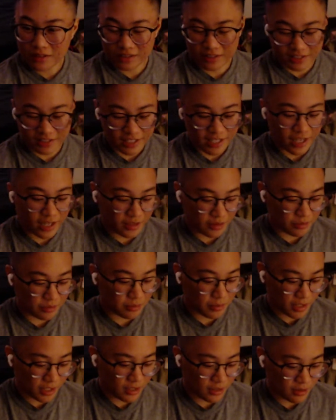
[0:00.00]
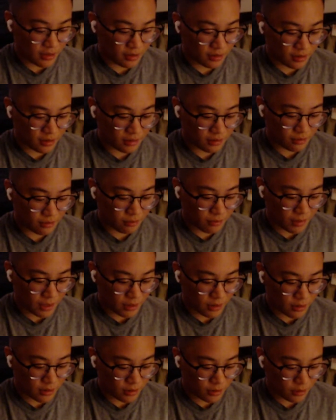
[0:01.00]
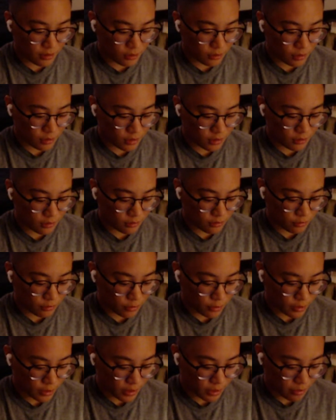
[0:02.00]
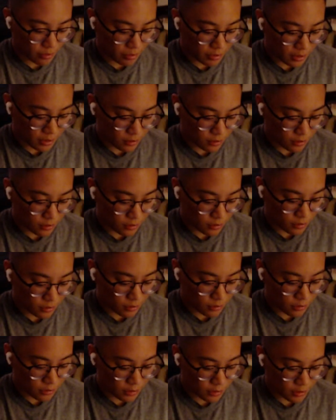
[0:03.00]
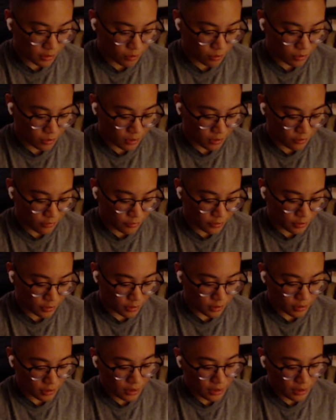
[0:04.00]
yeah, mine's auto on 480p too. I'm just like, what the fuck?